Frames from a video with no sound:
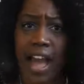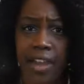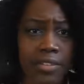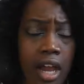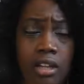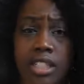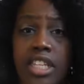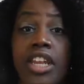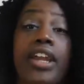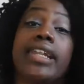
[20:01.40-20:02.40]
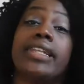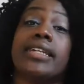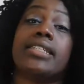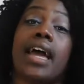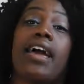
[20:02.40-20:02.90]
$5 in there. It
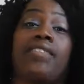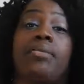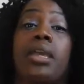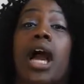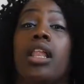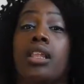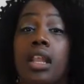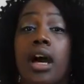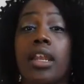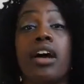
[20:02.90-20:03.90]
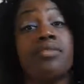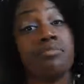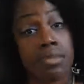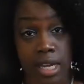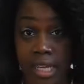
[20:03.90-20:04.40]
does not have to be a lot of
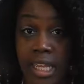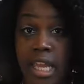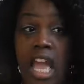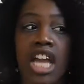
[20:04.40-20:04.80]
money,